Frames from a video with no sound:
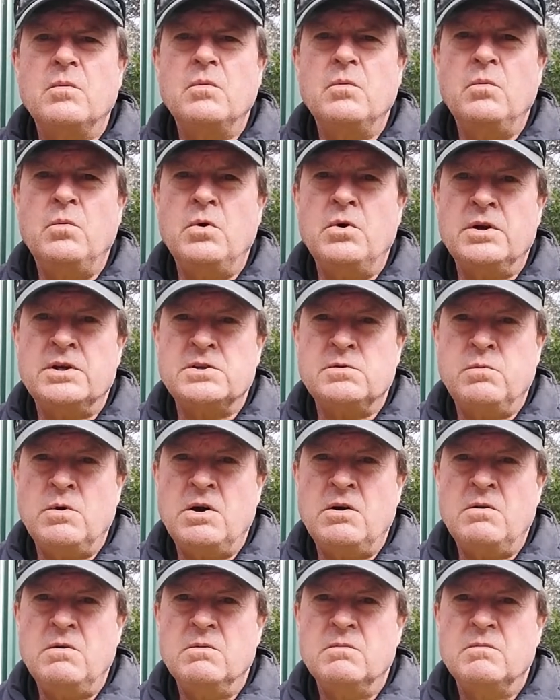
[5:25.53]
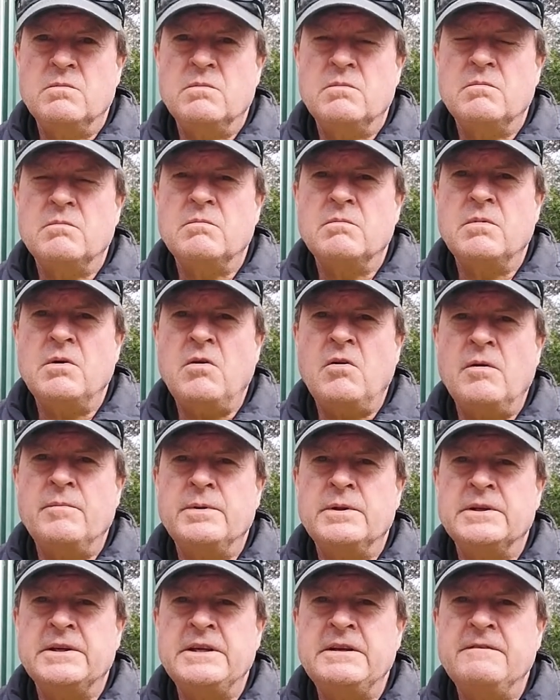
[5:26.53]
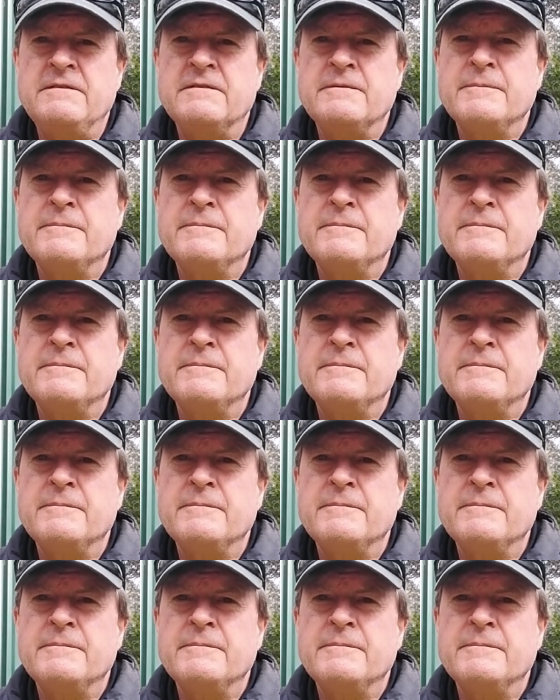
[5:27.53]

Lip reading: works well, I believe.